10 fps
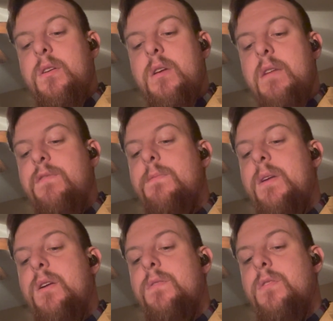And from
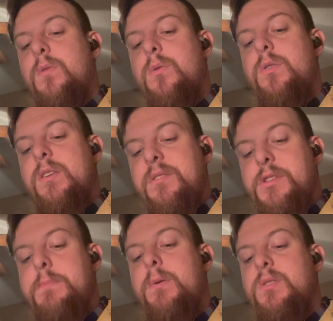there, the Lord
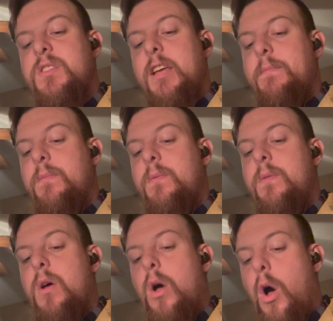dispersed them
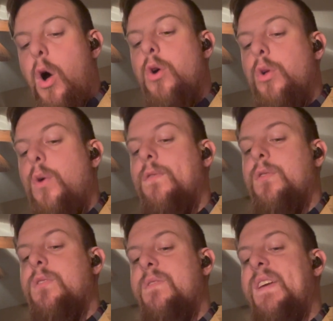all over
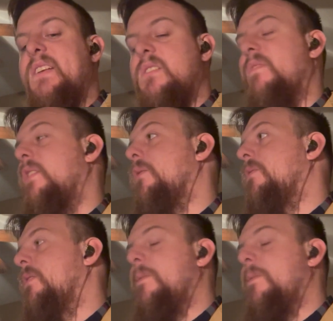the face of the earth.